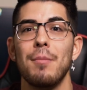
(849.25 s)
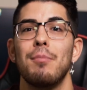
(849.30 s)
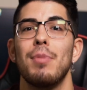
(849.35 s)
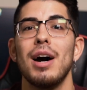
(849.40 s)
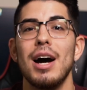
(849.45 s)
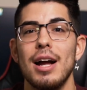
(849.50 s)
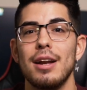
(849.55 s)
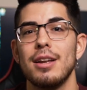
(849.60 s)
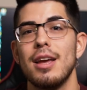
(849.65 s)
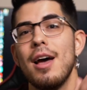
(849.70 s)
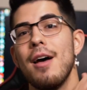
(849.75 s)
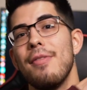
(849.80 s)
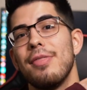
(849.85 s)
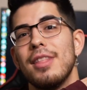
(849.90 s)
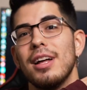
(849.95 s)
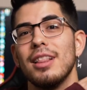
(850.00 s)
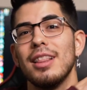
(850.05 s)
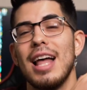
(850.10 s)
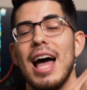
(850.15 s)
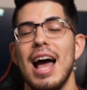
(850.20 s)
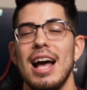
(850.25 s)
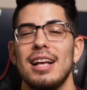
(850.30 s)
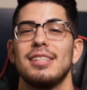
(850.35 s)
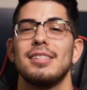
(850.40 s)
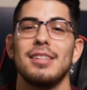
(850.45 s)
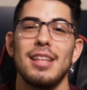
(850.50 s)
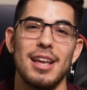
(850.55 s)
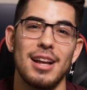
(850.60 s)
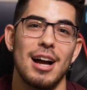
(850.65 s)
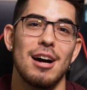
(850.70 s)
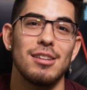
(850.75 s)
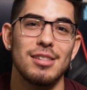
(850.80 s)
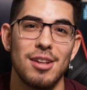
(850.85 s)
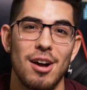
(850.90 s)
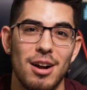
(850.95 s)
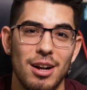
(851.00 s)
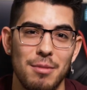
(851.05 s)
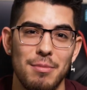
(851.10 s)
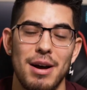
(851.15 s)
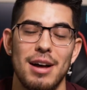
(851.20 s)
But the last thing I was
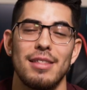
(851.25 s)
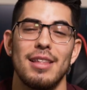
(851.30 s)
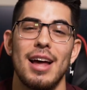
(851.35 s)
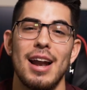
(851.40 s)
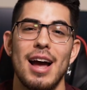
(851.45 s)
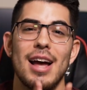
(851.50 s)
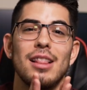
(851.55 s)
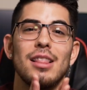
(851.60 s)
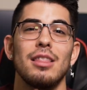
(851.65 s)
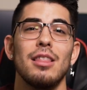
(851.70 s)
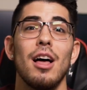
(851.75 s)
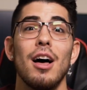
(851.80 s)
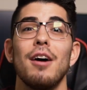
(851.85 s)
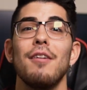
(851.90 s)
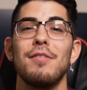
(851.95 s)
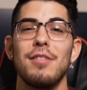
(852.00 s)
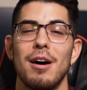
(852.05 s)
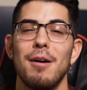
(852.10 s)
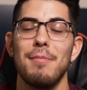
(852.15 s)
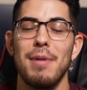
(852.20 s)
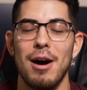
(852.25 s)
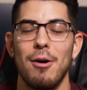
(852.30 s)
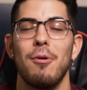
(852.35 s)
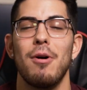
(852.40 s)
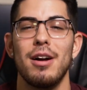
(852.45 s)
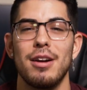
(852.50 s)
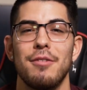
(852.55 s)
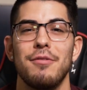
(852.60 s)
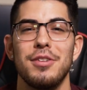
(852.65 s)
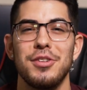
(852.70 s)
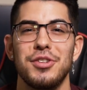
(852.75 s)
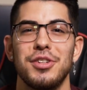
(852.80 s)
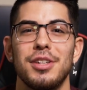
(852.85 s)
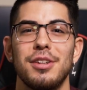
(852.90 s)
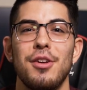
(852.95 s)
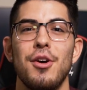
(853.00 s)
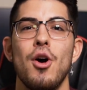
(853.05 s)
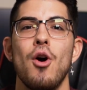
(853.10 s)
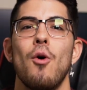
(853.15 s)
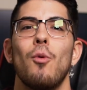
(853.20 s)
talking about that I loved about
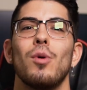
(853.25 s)
WandaVision